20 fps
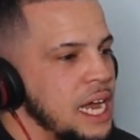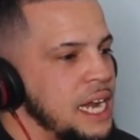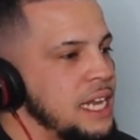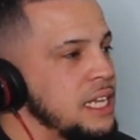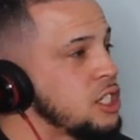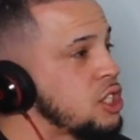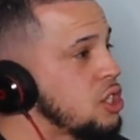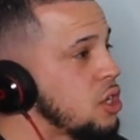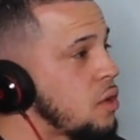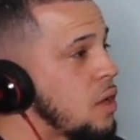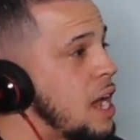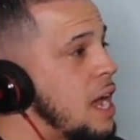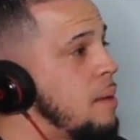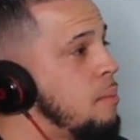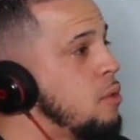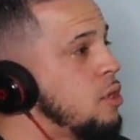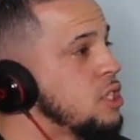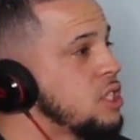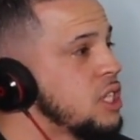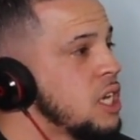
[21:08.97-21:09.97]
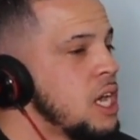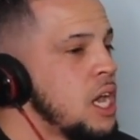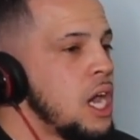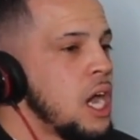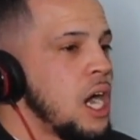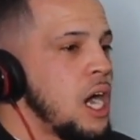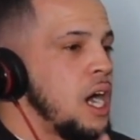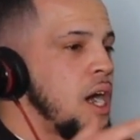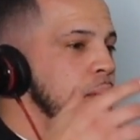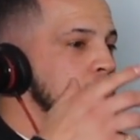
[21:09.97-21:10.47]
on Instagram, what's
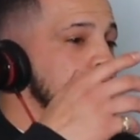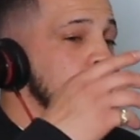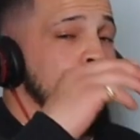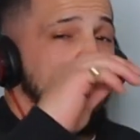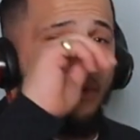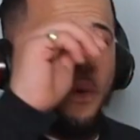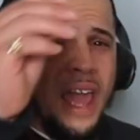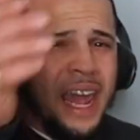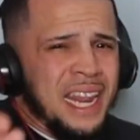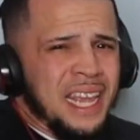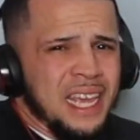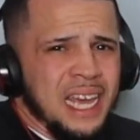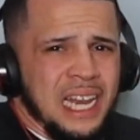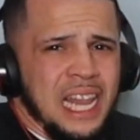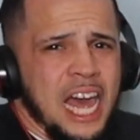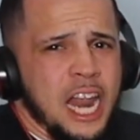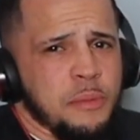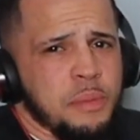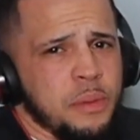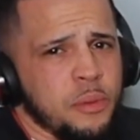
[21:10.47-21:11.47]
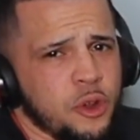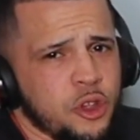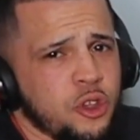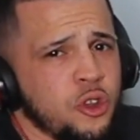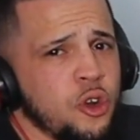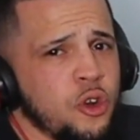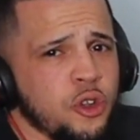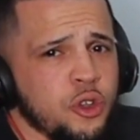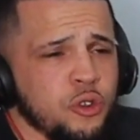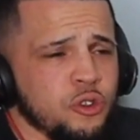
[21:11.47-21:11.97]
Reddit. A lot of people, you don't